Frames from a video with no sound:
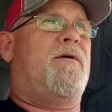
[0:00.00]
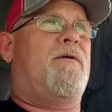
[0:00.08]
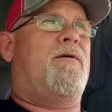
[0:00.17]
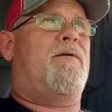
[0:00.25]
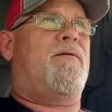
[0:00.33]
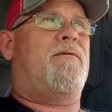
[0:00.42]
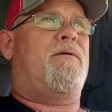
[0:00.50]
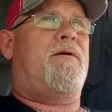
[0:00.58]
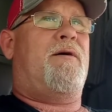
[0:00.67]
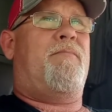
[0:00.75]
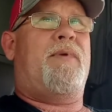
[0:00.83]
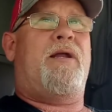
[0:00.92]

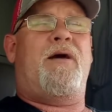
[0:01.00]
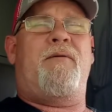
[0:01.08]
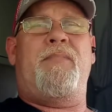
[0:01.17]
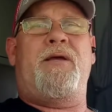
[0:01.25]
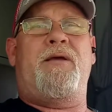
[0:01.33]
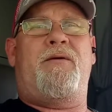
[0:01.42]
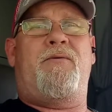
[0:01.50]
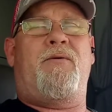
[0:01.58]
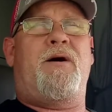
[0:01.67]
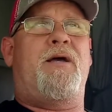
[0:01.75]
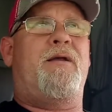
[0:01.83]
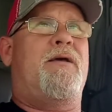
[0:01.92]
I may not be
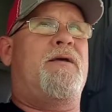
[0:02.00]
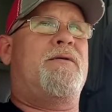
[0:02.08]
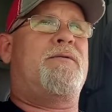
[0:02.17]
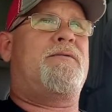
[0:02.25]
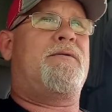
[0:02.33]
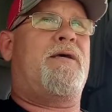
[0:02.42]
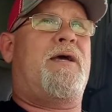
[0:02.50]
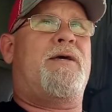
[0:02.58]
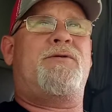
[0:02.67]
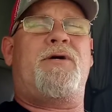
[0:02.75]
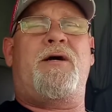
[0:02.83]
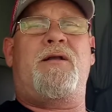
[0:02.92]
quite as
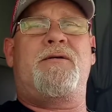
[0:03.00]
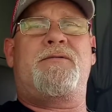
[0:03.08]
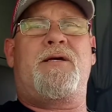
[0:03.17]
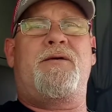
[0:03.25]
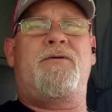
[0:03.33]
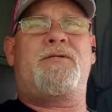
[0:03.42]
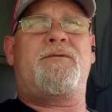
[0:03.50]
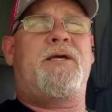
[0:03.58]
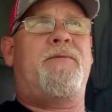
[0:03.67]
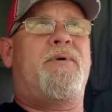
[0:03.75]
agile as I used to be,